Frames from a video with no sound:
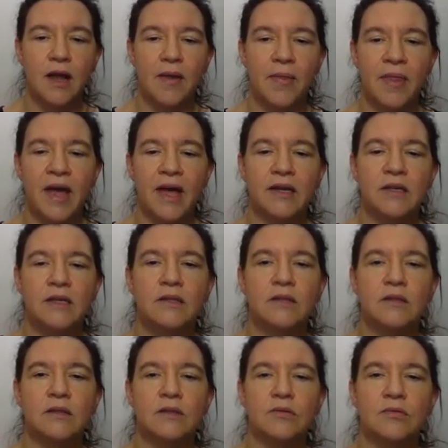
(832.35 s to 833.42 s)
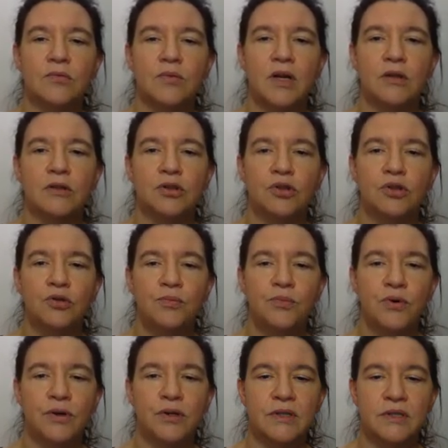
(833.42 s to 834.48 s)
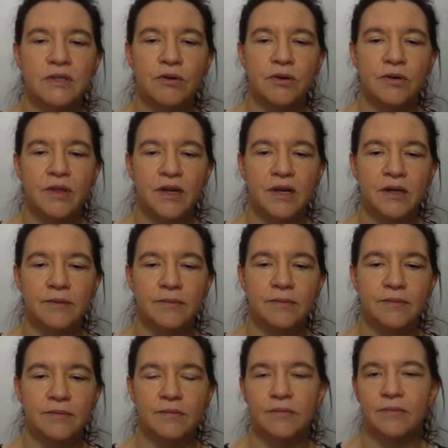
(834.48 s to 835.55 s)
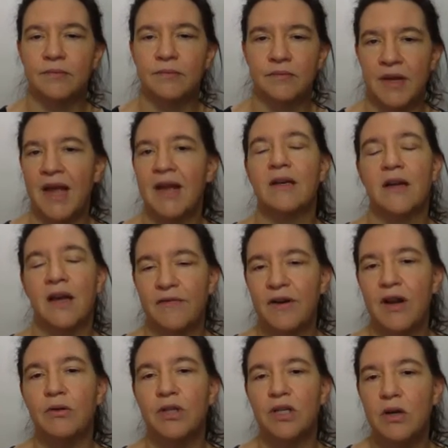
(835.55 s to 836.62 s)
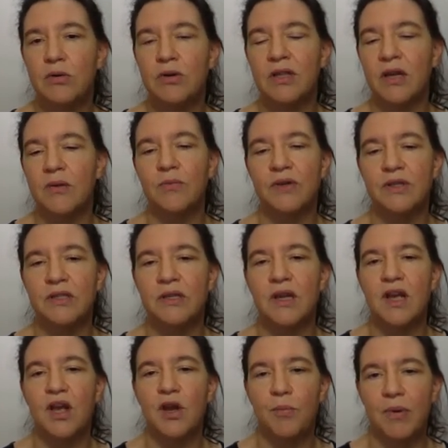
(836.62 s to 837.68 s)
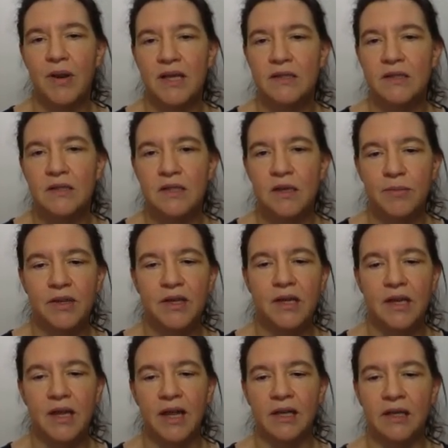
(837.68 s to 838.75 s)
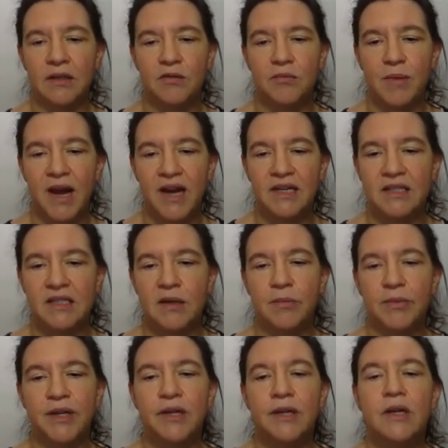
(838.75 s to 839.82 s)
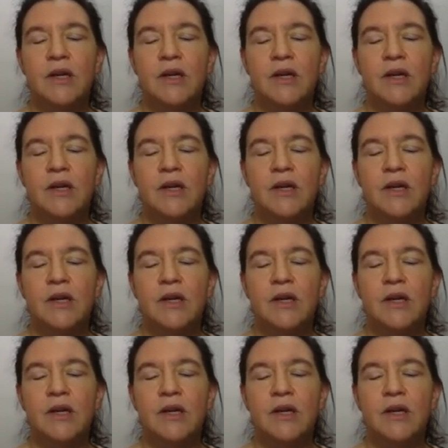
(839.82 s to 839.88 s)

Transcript: That is, well, two points on there, and I've now denoted them with plus something and minus something.